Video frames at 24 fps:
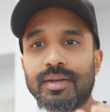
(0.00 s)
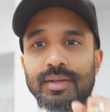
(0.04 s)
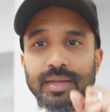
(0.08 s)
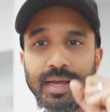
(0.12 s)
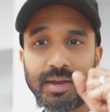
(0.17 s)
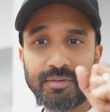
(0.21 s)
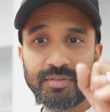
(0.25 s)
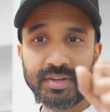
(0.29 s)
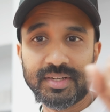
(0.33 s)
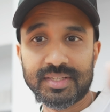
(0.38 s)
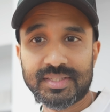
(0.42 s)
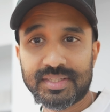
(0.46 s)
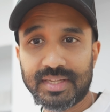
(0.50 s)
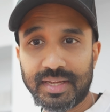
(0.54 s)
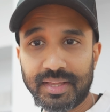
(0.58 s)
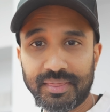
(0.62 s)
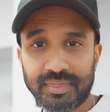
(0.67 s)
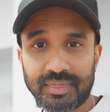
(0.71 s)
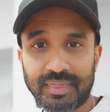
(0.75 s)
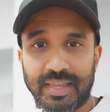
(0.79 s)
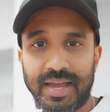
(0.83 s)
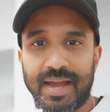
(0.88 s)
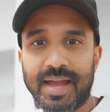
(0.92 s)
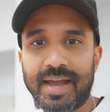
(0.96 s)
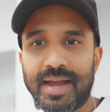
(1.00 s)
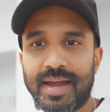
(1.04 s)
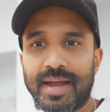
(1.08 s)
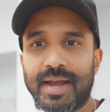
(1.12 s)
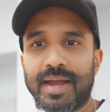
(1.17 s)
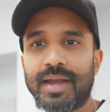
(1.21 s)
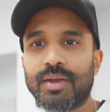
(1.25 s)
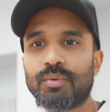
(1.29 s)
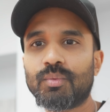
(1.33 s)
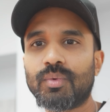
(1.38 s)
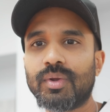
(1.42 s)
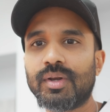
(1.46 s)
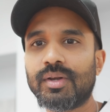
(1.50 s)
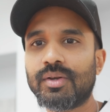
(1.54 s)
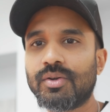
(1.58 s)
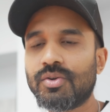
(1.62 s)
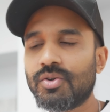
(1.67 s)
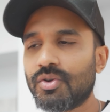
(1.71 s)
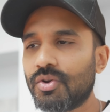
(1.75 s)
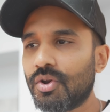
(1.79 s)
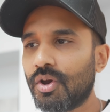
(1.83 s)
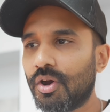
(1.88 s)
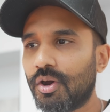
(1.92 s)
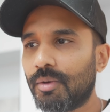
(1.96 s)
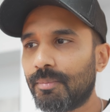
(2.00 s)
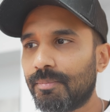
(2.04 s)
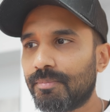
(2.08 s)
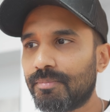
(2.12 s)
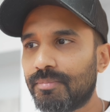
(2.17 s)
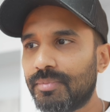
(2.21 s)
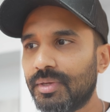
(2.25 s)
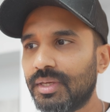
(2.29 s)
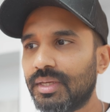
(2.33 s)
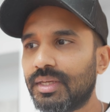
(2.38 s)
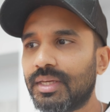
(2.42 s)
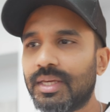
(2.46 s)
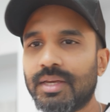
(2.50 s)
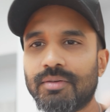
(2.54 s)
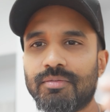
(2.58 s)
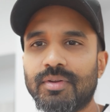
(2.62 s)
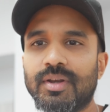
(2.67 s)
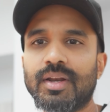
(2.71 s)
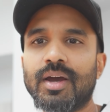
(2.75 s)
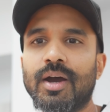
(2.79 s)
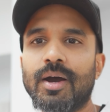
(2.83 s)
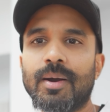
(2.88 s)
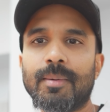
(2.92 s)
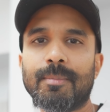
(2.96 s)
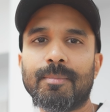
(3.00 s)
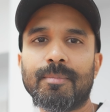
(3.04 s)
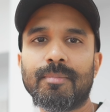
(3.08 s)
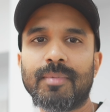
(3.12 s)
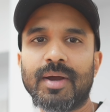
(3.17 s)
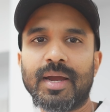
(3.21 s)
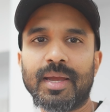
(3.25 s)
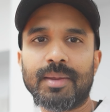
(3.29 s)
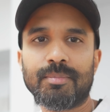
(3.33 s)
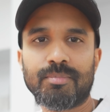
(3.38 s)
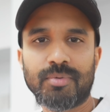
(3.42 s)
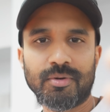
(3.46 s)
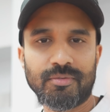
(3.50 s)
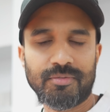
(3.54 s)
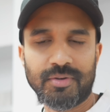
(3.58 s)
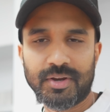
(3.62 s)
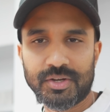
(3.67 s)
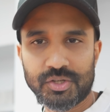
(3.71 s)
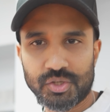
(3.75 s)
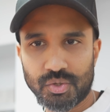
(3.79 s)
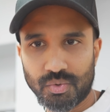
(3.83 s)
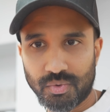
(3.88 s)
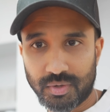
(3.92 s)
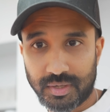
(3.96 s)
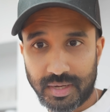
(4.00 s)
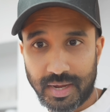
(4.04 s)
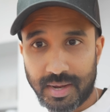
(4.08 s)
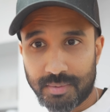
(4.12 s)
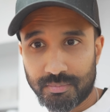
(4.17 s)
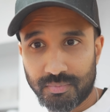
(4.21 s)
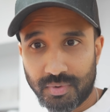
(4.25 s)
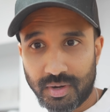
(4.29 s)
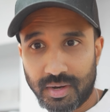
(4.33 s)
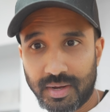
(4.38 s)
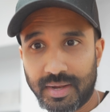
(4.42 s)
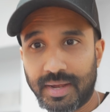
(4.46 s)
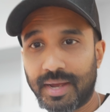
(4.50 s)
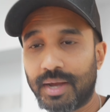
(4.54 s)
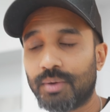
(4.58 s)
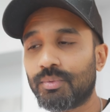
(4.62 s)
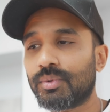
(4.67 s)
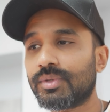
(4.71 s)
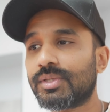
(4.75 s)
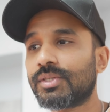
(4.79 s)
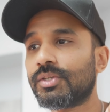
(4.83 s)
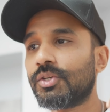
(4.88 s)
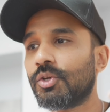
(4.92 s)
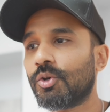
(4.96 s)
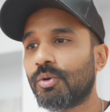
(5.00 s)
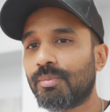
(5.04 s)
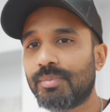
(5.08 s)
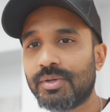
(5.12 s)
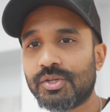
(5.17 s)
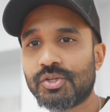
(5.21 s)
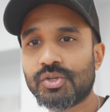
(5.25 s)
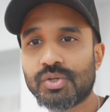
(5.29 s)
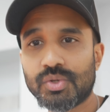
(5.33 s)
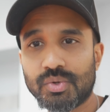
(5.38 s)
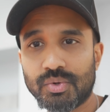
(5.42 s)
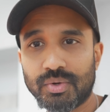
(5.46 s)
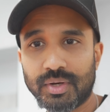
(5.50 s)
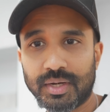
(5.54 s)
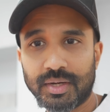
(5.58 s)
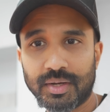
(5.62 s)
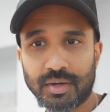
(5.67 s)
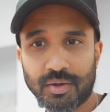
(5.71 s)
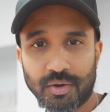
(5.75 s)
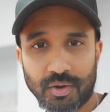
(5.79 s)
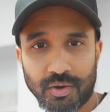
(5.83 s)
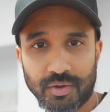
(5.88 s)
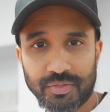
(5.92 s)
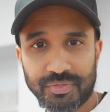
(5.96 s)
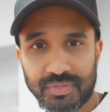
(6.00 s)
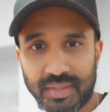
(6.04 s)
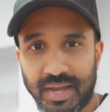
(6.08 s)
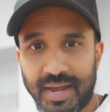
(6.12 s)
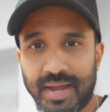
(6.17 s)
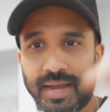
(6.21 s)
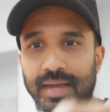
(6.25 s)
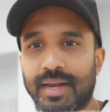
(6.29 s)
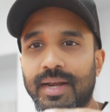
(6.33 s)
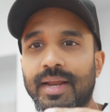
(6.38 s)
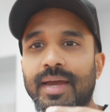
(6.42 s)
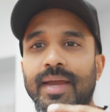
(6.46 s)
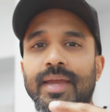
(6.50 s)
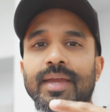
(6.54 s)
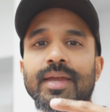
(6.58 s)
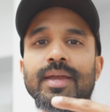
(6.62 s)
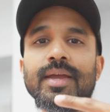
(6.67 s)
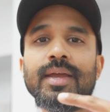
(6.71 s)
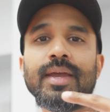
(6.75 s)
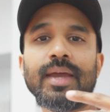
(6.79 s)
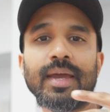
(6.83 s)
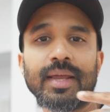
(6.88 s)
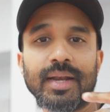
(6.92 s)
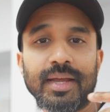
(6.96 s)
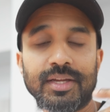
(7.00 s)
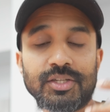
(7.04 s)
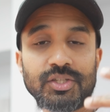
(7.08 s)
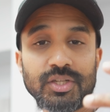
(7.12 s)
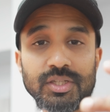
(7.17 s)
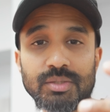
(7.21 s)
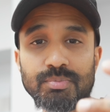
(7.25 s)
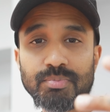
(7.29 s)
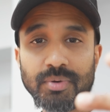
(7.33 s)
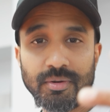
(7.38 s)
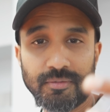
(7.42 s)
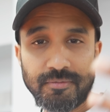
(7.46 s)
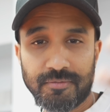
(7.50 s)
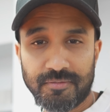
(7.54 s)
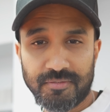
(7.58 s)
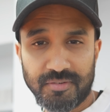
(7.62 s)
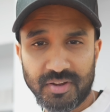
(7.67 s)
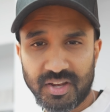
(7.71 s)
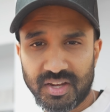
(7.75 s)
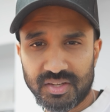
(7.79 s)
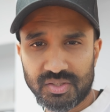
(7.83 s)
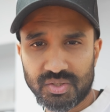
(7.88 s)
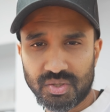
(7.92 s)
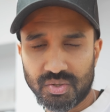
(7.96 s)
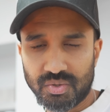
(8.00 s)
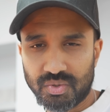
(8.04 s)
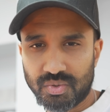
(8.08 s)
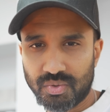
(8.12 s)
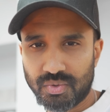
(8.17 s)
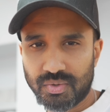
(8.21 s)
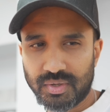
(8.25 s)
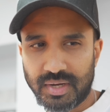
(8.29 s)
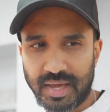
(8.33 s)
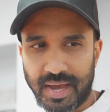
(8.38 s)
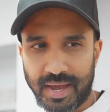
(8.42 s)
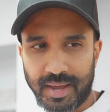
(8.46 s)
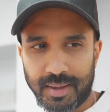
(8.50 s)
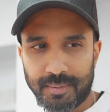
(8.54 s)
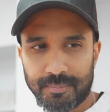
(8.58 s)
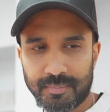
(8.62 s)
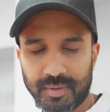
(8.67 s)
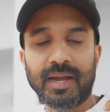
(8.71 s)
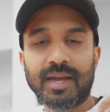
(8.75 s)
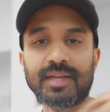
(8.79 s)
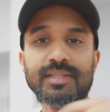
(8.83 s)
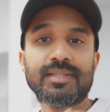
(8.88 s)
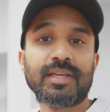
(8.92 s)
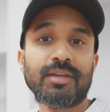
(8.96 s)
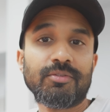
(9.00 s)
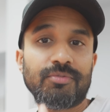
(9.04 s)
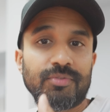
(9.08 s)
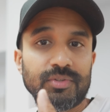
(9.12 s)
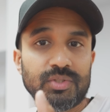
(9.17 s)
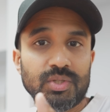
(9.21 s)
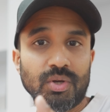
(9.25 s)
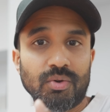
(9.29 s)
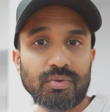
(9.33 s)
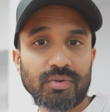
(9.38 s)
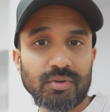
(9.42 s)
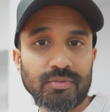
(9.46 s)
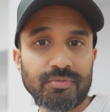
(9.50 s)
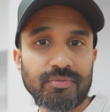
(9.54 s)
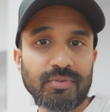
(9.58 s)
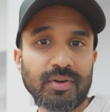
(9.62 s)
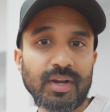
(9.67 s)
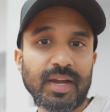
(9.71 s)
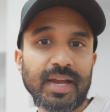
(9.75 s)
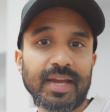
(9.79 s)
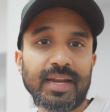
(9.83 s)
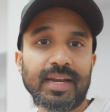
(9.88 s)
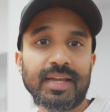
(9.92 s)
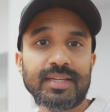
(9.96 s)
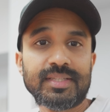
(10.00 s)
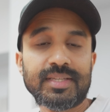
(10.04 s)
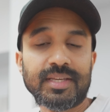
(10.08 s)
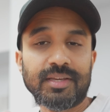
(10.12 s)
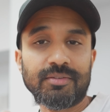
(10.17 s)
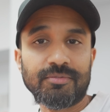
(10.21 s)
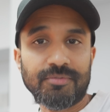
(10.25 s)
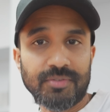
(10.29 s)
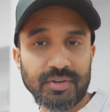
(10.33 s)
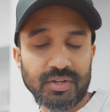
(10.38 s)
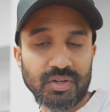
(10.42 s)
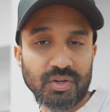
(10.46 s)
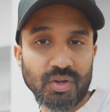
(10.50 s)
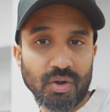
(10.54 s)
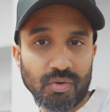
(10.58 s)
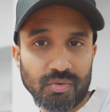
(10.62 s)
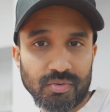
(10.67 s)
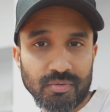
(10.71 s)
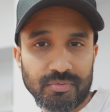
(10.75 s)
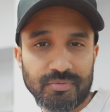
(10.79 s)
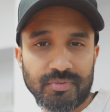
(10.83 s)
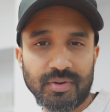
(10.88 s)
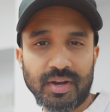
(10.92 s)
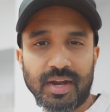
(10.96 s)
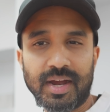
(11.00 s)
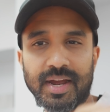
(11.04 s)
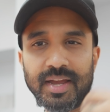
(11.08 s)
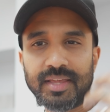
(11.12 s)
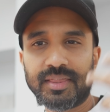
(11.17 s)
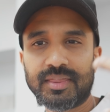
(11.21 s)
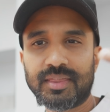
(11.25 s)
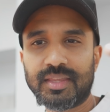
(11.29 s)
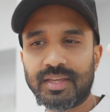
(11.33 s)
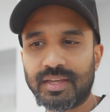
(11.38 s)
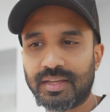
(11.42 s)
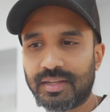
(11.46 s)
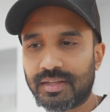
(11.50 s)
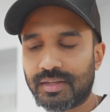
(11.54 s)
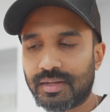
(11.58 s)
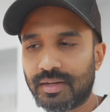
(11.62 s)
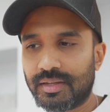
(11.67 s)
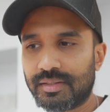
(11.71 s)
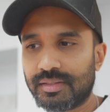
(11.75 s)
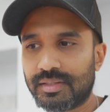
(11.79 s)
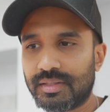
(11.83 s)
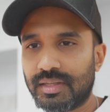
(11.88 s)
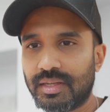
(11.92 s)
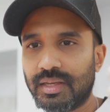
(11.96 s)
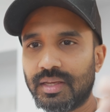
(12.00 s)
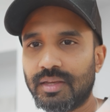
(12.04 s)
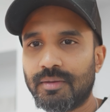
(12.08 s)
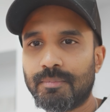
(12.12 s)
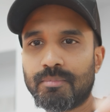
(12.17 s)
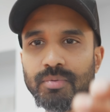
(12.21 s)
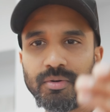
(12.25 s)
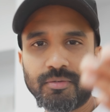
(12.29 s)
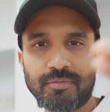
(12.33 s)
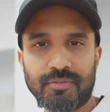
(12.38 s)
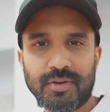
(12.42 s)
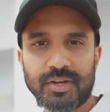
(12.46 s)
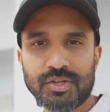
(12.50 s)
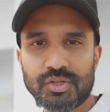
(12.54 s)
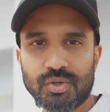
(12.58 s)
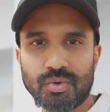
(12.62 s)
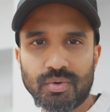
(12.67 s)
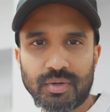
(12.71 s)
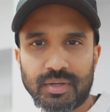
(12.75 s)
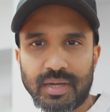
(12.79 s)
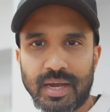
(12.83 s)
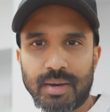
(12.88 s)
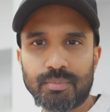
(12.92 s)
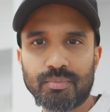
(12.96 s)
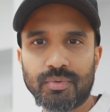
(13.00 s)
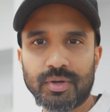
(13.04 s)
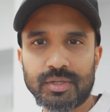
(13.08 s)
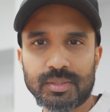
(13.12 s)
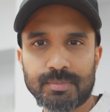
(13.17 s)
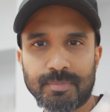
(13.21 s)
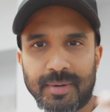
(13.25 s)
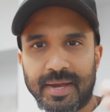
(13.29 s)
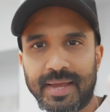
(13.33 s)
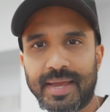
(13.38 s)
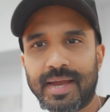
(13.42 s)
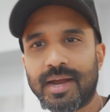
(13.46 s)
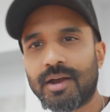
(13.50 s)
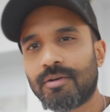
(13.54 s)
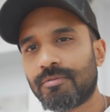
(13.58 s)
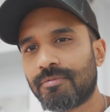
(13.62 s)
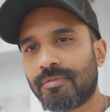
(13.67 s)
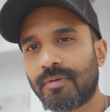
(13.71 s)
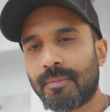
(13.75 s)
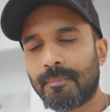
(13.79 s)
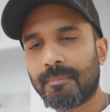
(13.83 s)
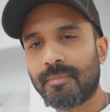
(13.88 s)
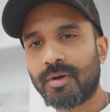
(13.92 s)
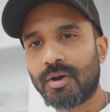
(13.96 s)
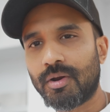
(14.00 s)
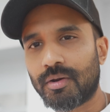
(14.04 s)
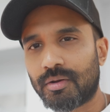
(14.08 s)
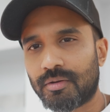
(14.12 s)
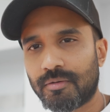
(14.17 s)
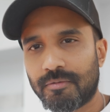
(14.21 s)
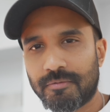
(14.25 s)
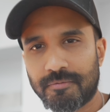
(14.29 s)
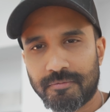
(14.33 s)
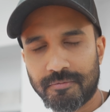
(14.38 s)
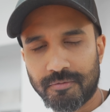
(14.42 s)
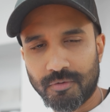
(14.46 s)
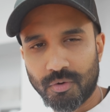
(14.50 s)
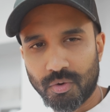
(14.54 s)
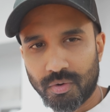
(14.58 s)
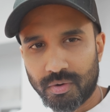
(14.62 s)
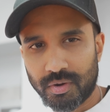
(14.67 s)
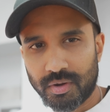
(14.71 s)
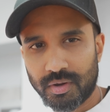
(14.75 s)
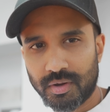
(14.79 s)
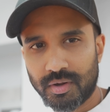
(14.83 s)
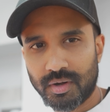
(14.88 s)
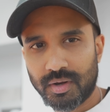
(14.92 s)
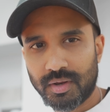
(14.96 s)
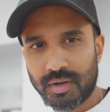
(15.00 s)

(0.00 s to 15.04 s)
Having said that, I will not be giving up my professional camera. I will still be shooting on that, and I just prefer to do that. As a photographer and as a videographer, I think the professional cameras, my Alpha Mark IV